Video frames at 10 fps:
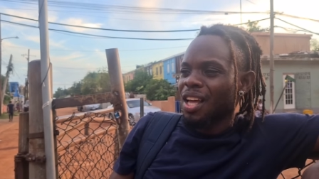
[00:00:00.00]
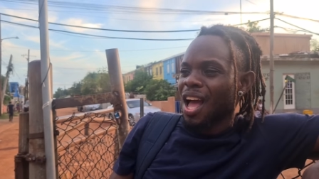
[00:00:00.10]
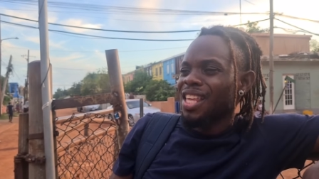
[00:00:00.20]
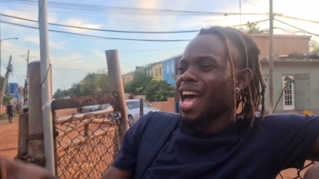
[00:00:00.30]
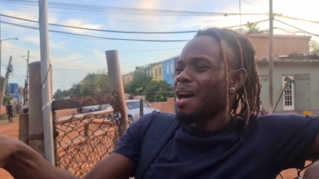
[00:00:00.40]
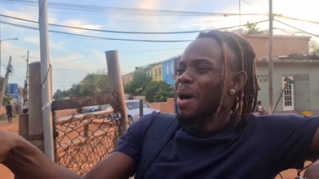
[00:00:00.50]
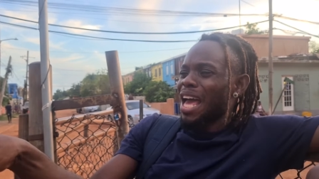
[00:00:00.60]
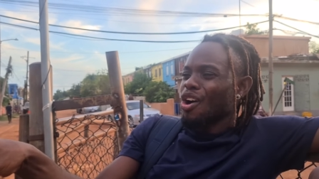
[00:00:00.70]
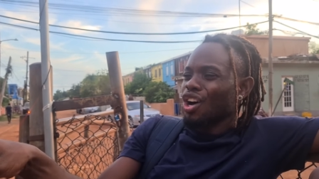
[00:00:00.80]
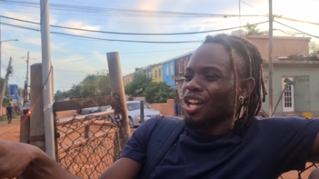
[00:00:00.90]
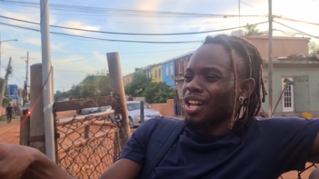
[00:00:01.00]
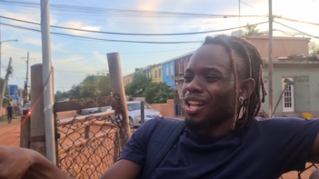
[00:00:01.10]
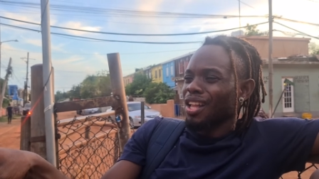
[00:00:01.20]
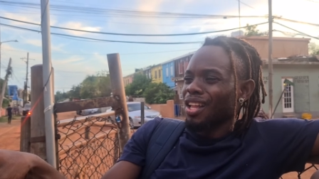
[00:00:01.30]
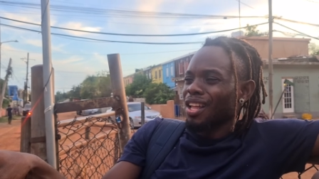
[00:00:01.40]
Yeah, my uncle.
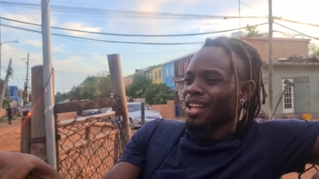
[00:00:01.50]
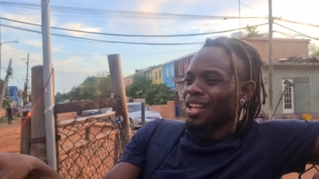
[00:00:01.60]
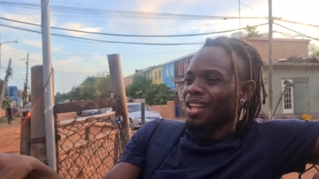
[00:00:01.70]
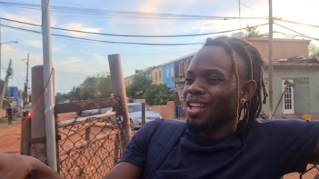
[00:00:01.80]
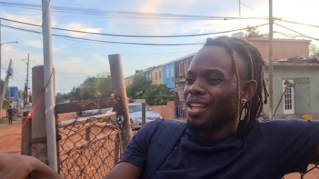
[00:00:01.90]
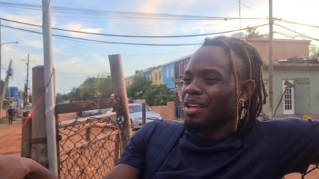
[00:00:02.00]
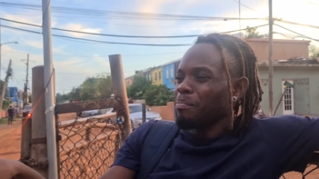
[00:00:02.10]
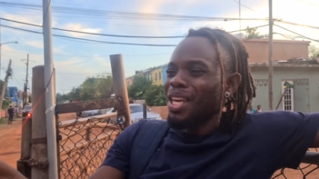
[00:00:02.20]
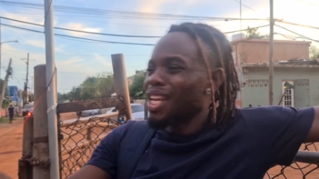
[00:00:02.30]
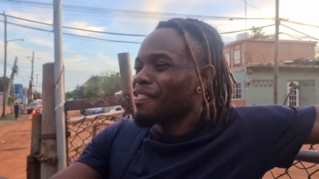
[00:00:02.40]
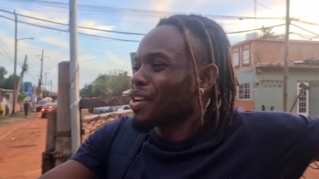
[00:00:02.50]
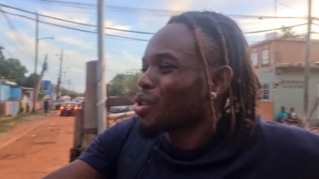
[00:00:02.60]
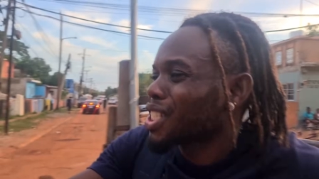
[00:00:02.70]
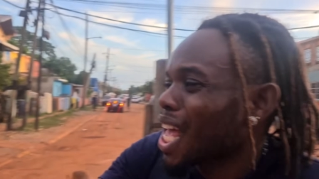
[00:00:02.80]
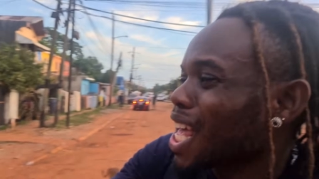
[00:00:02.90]
Me never know
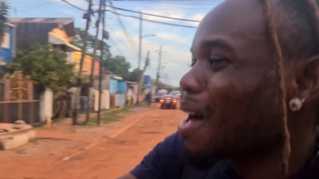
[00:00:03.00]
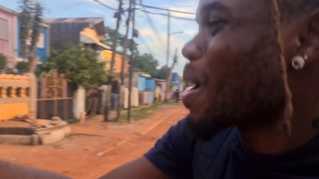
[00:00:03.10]
say yeah,